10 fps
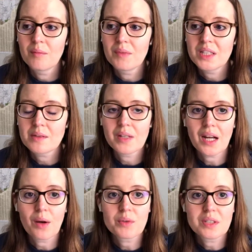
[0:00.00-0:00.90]
It's something I
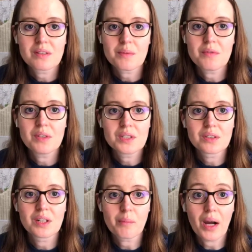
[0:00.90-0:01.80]
always have to be
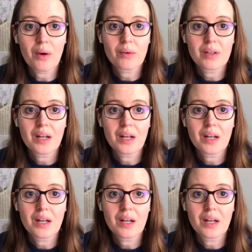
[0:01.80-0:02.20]
vigilant about.